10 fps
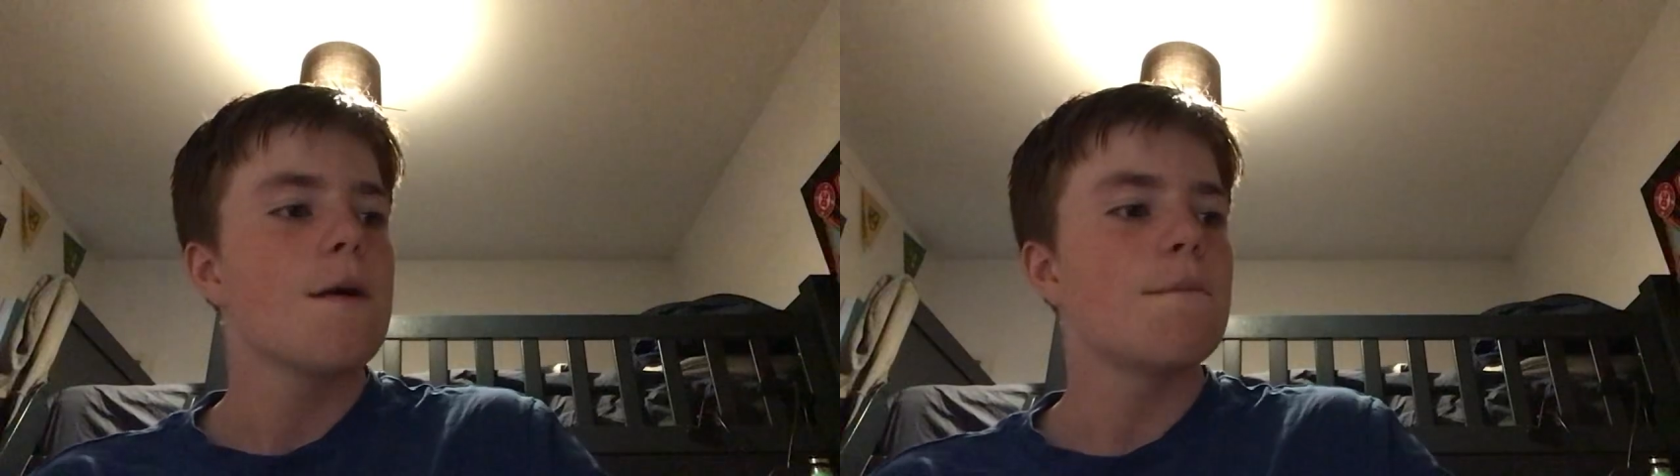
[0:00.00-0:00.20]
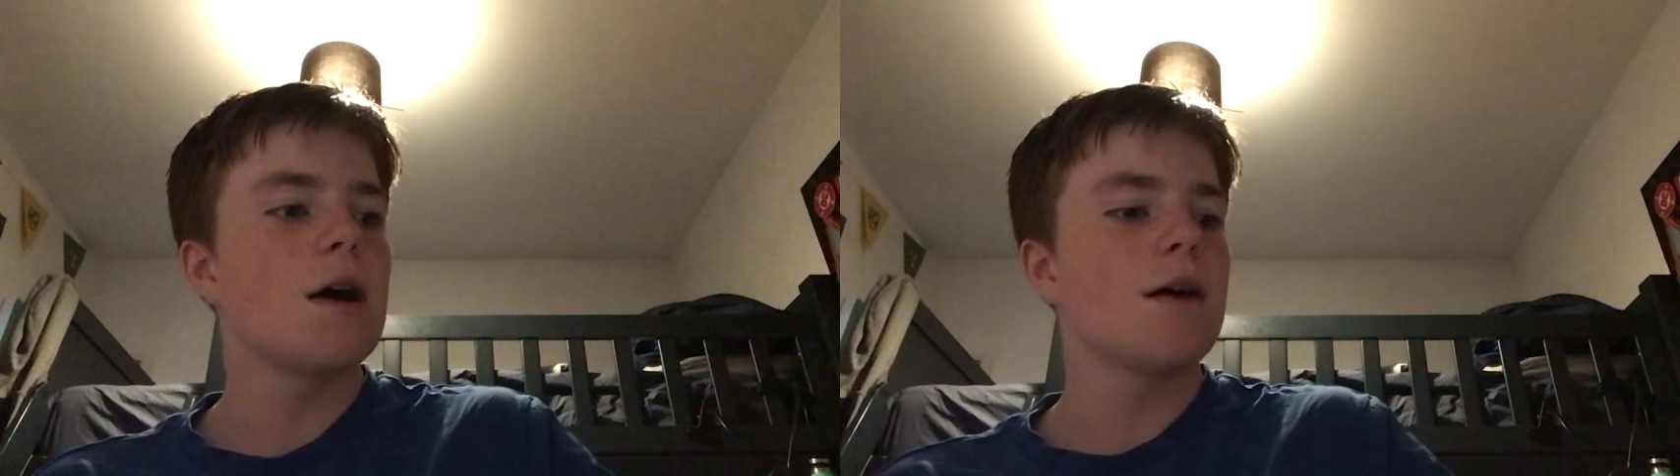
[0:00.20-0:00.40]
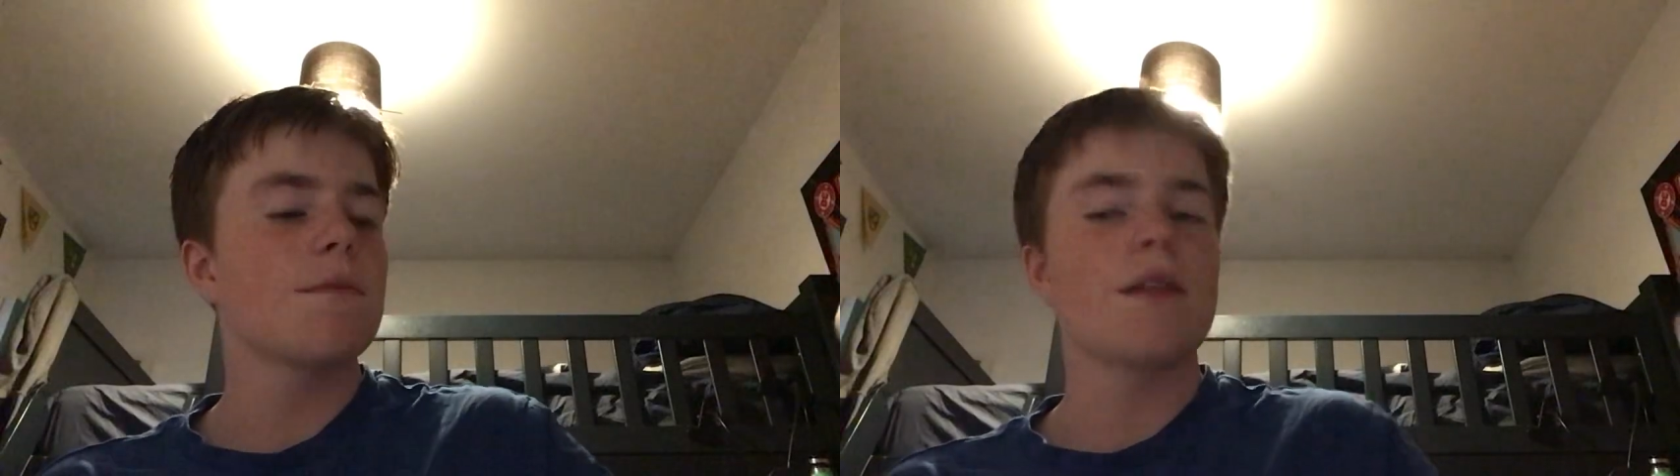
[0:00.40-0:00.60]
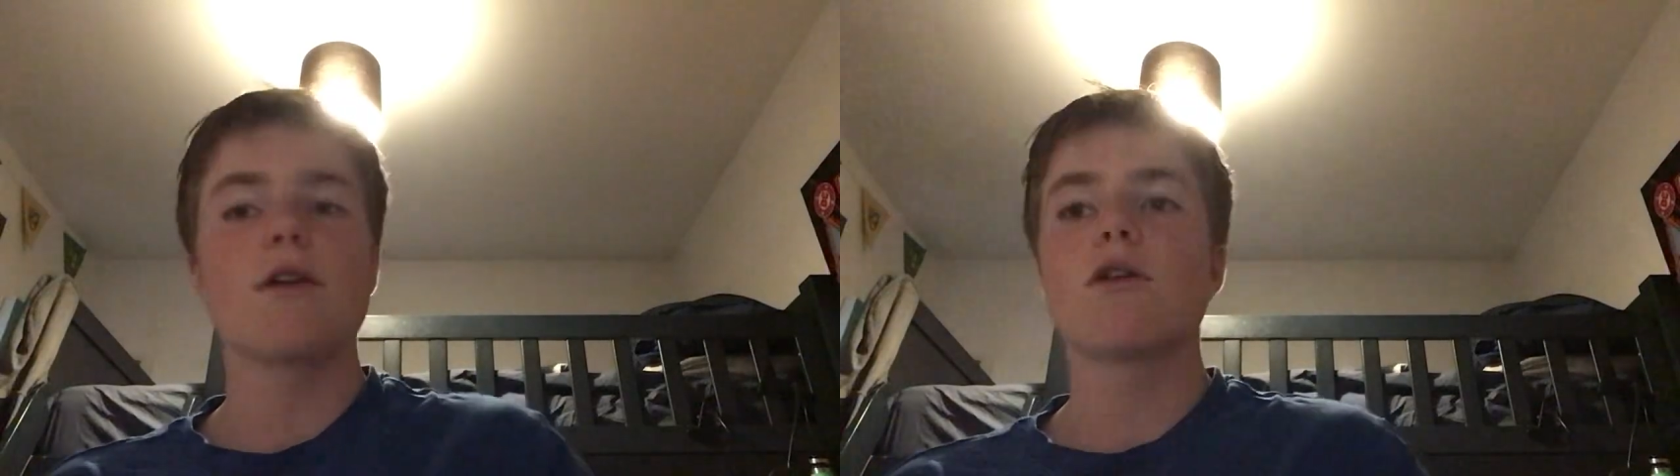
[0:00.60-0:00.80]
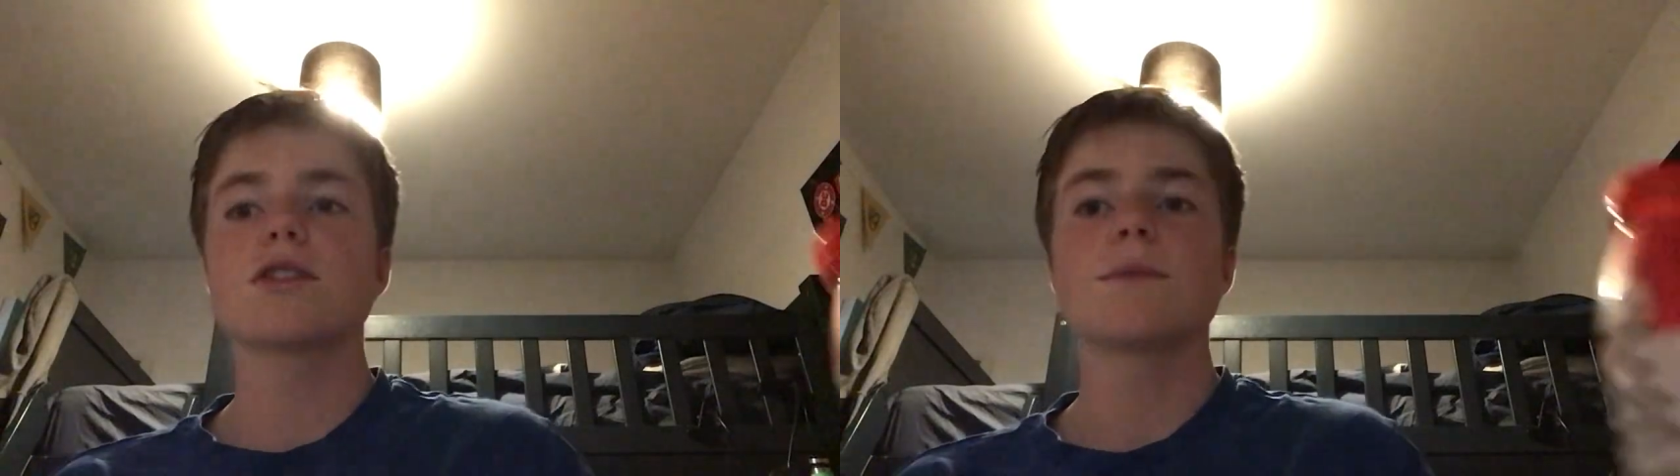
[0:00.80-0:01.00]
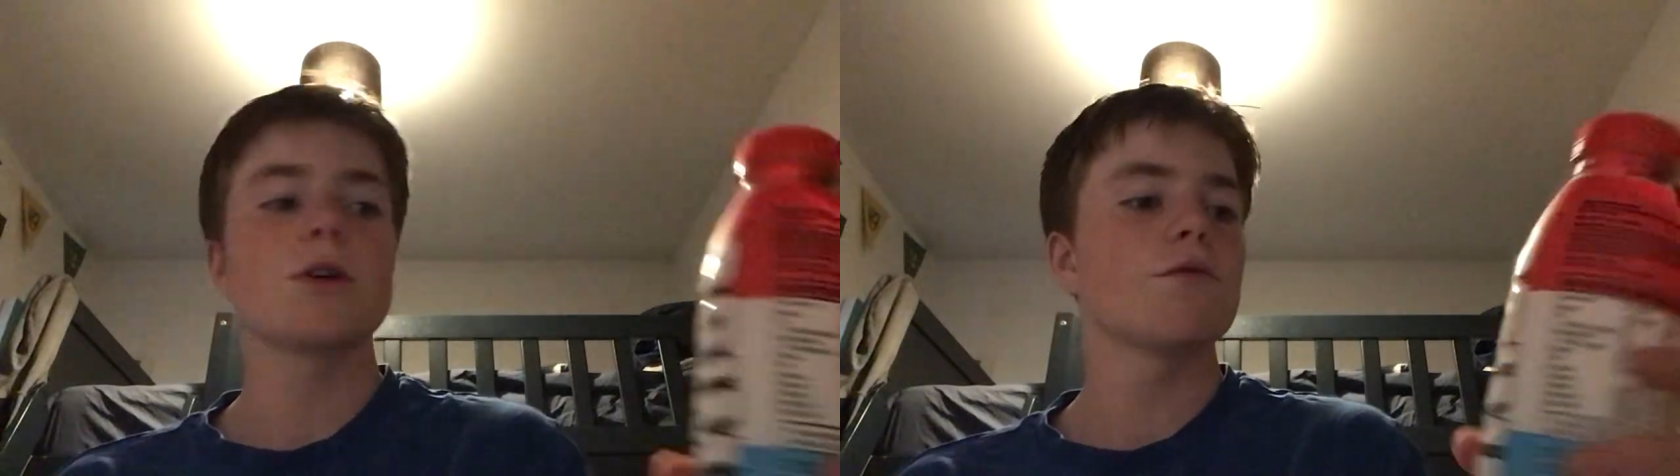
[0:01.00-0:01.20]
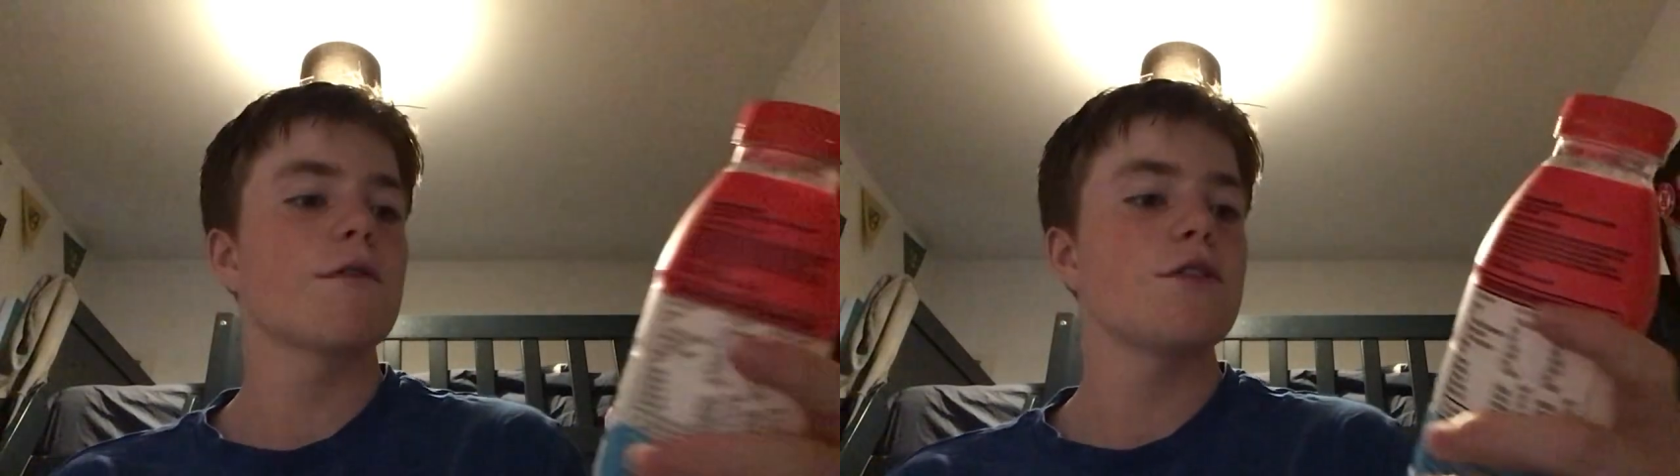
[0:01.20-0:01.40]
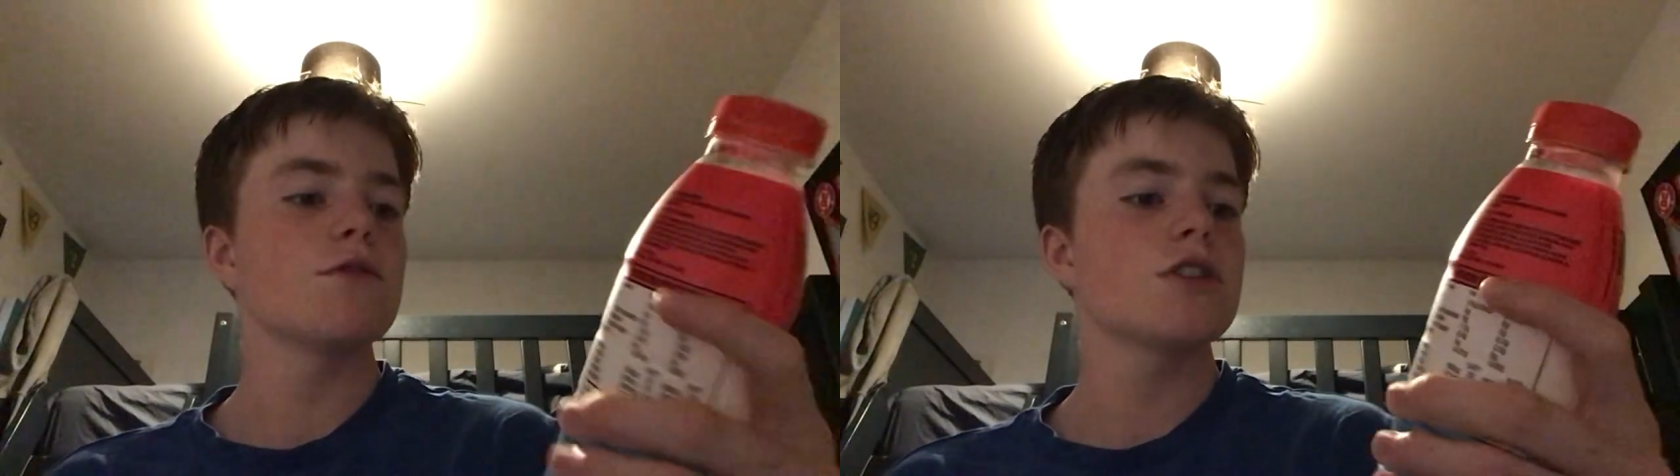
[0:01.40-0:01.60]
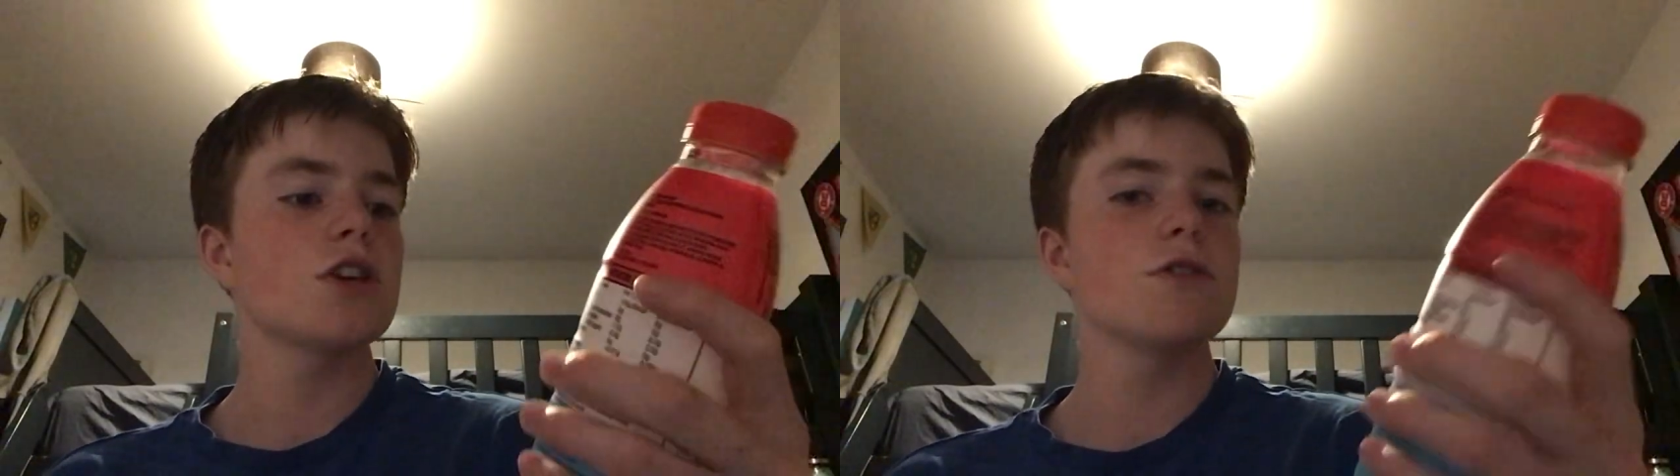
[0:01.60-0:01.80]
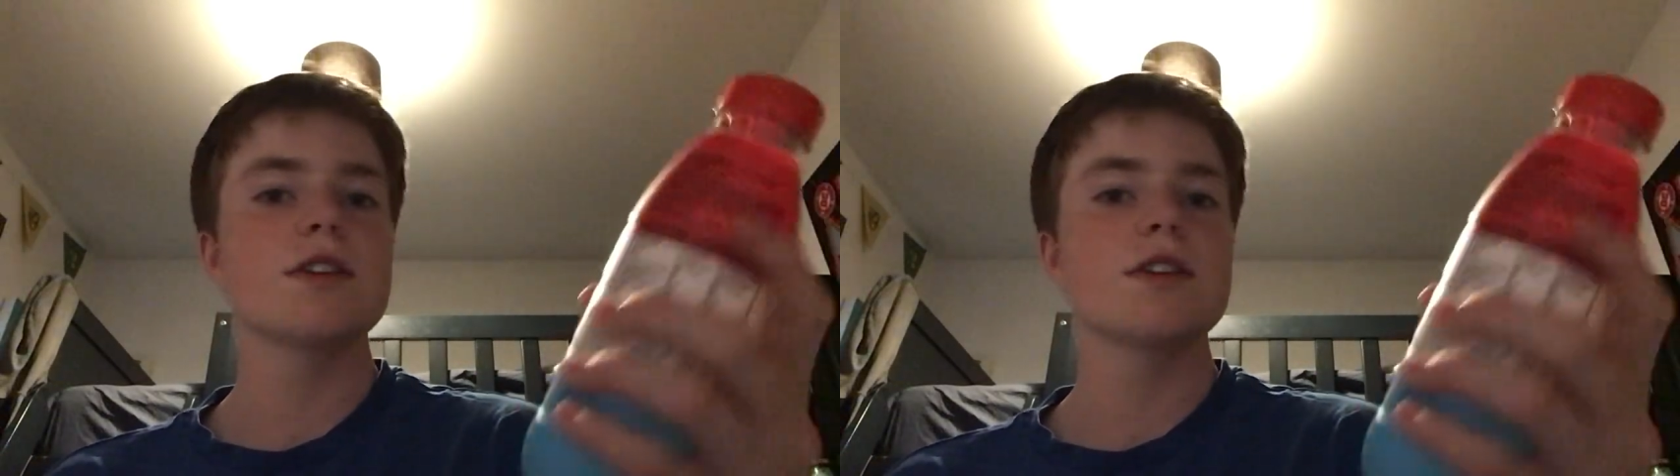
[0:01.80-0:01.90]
But there are some good reviews too,